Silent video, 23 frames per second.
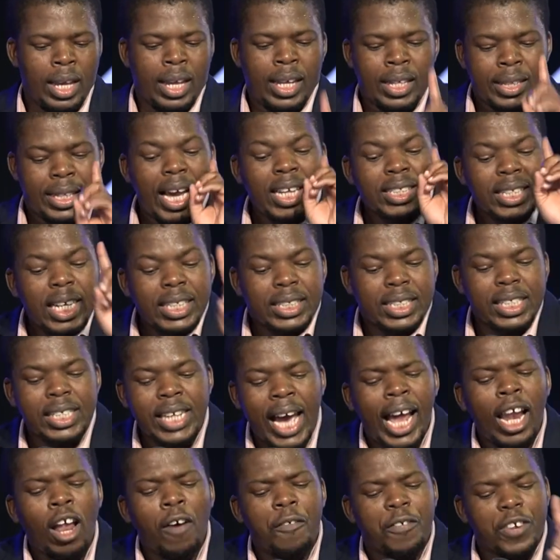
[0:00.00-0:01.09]
There is a
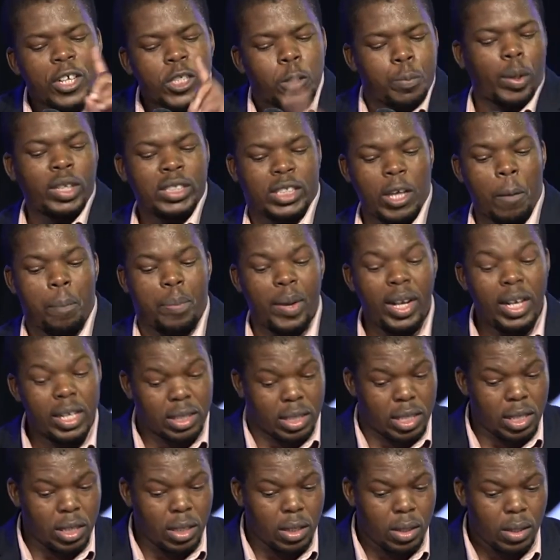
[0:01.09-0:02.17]
denial of
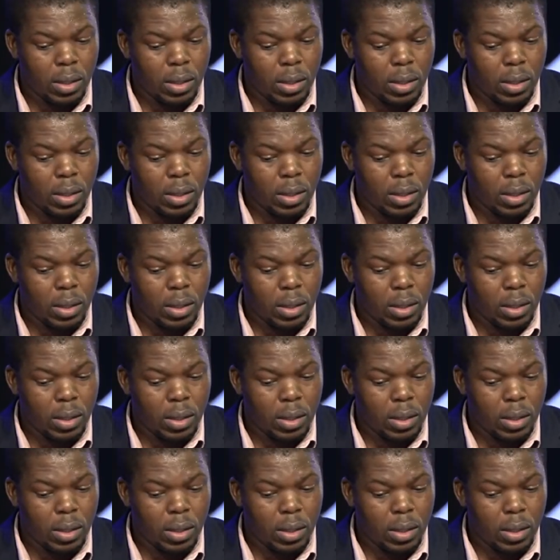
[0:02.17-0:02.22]
responsibility.